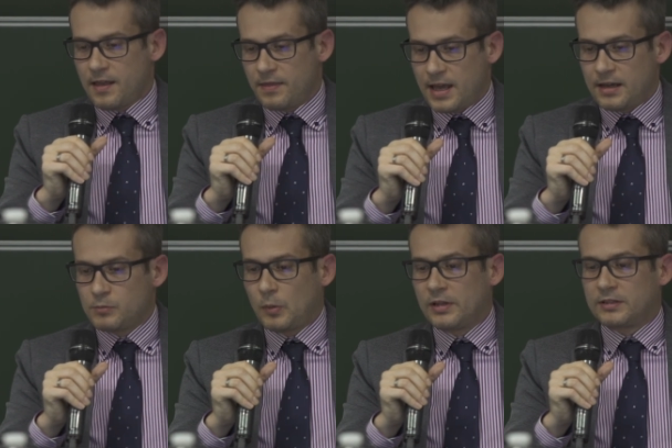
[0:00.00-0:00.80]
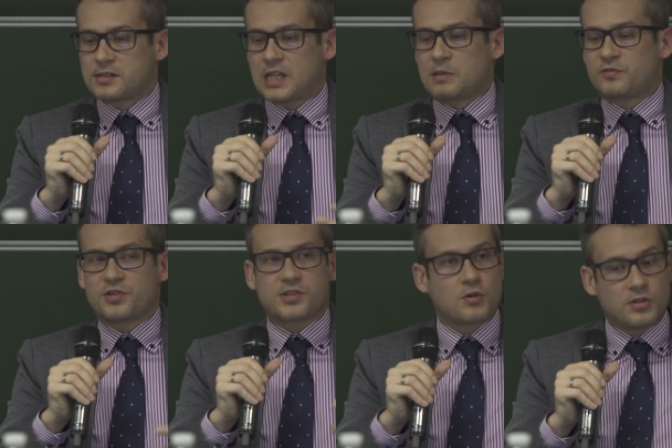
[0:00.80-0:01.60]
Then mobility schemes for
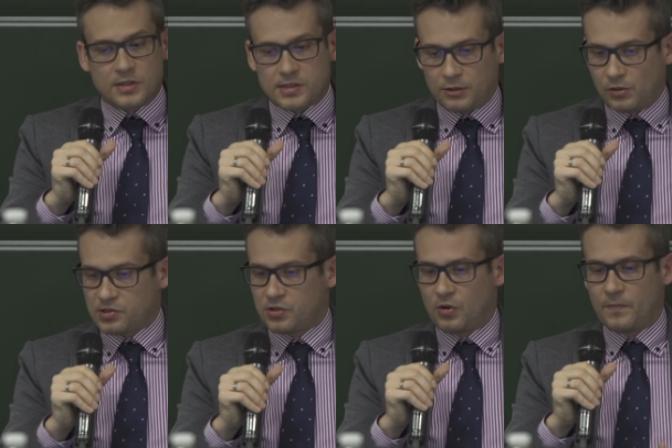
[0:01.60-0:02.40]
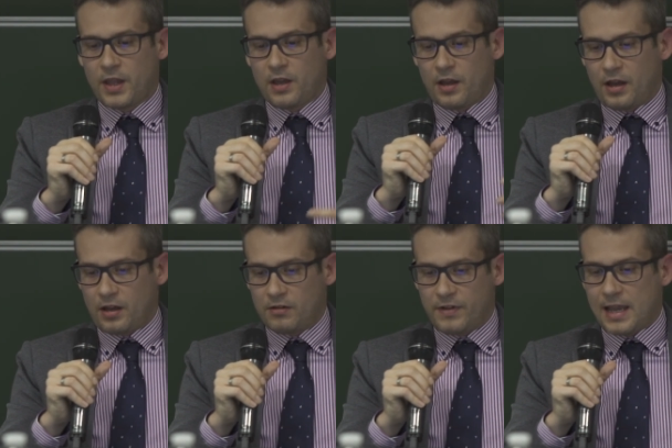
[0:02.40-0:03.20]
students are also
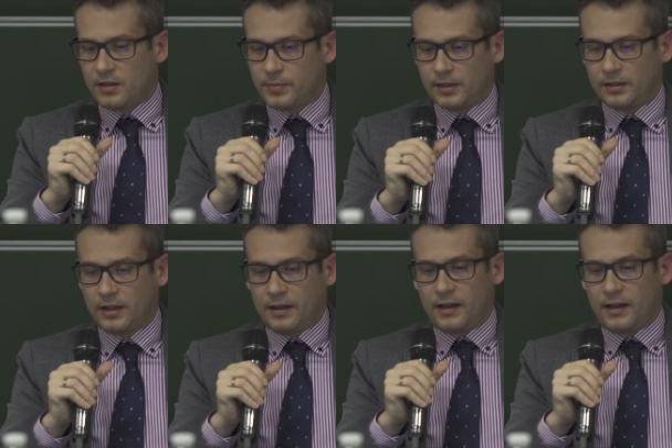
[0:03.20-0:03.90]
available.